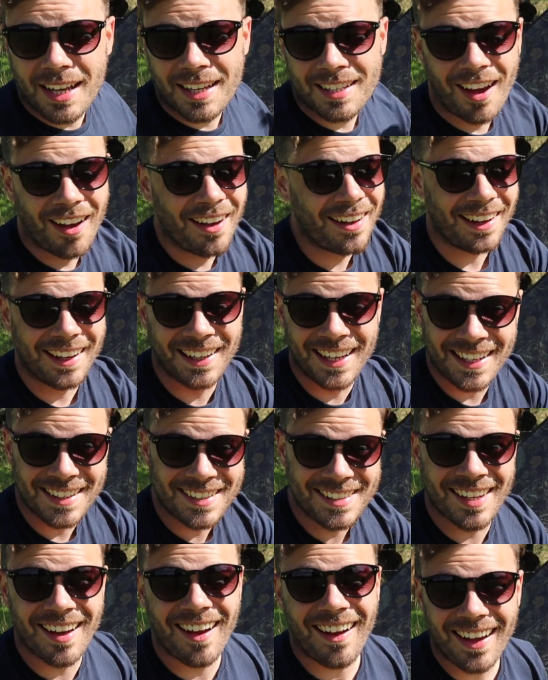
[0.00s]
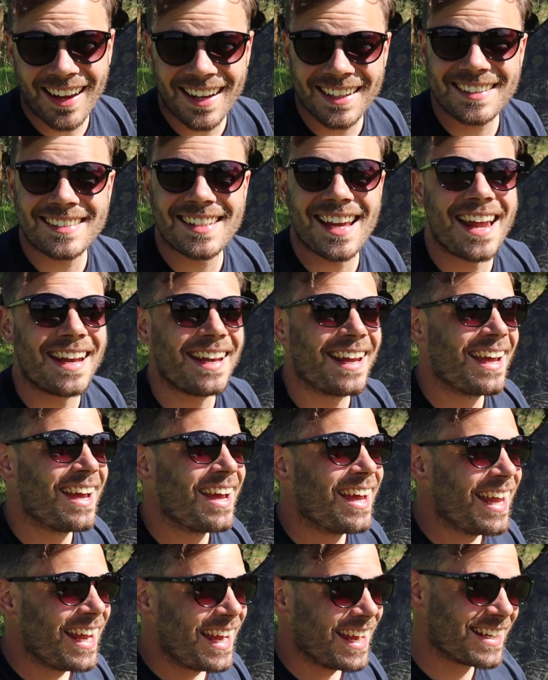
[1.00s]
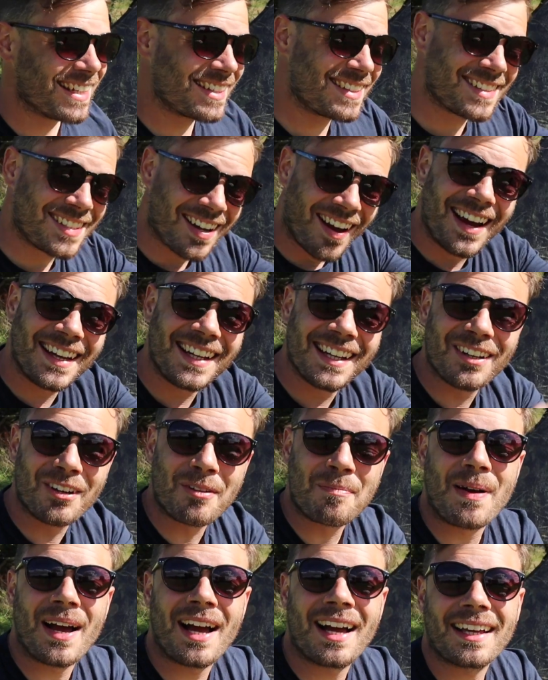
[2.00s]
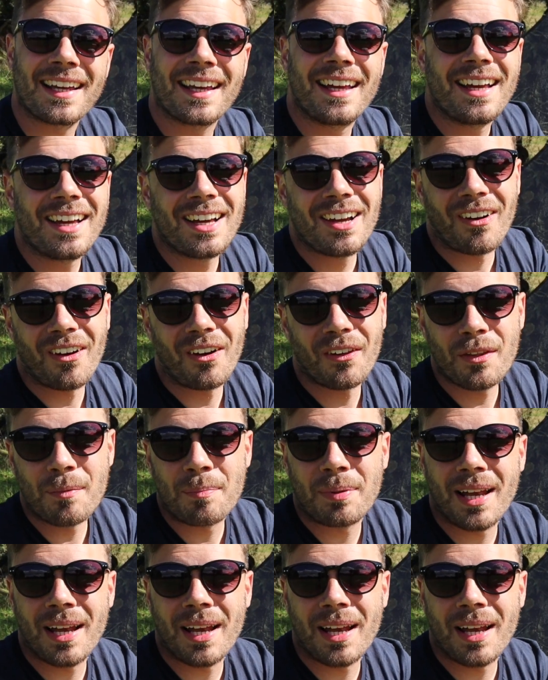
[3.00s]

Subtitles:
an entire tent in a tiny little pack on the